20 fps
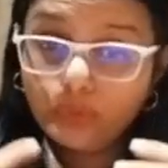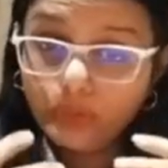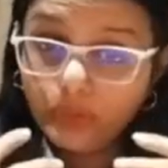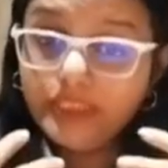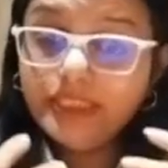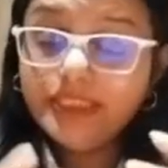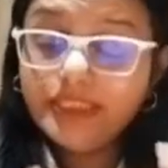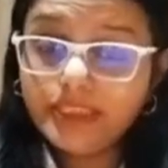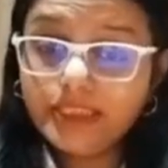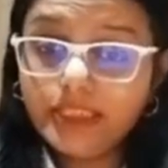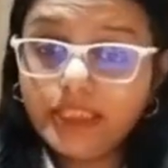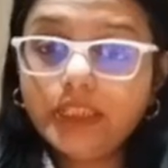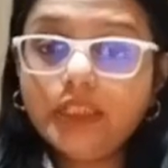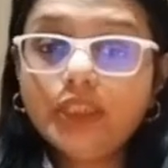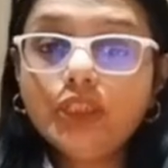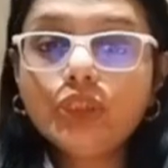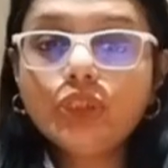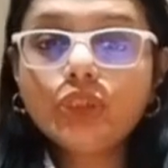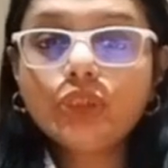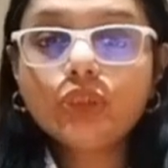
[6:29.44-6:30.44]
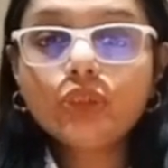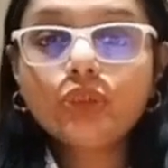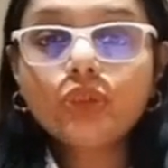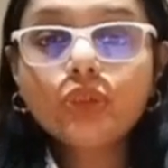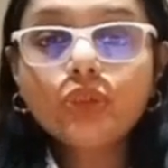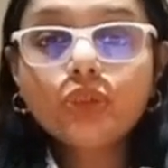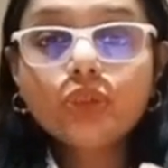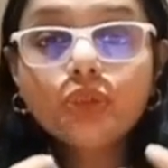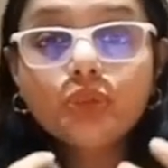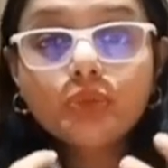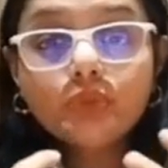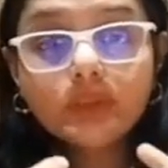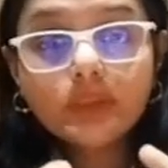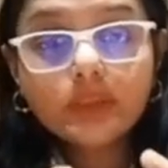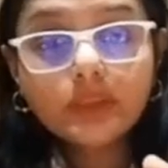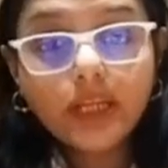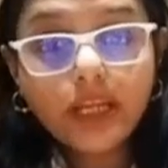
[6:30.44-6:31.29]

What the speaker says: Instead, you will